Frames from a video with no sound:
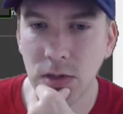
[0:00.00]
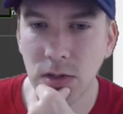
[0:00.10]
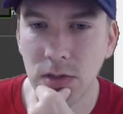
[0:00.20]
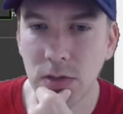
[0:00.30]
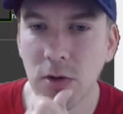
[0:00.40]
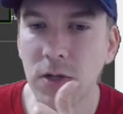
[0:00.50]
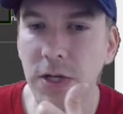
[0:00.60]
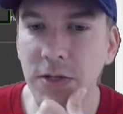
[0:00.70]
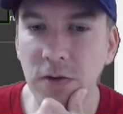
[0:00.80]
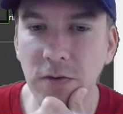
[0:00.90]
Draw a
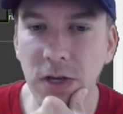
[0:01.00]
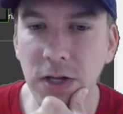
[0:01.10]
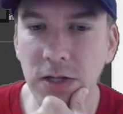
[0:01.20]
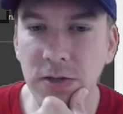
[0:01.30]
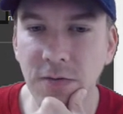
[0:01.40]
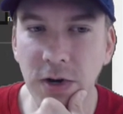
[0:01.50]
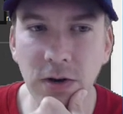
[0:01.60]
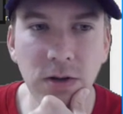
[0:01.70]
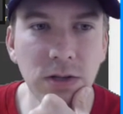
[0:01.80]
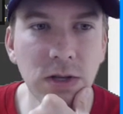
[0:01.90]
laser if the alien's
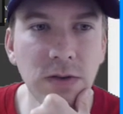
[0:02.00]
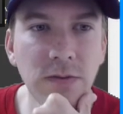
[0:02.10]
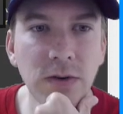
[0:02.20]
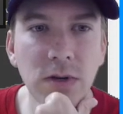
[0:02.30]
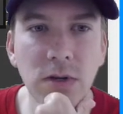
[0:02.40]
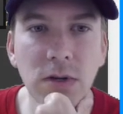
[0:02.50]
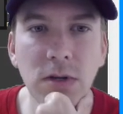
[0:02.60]
firing, that's fine.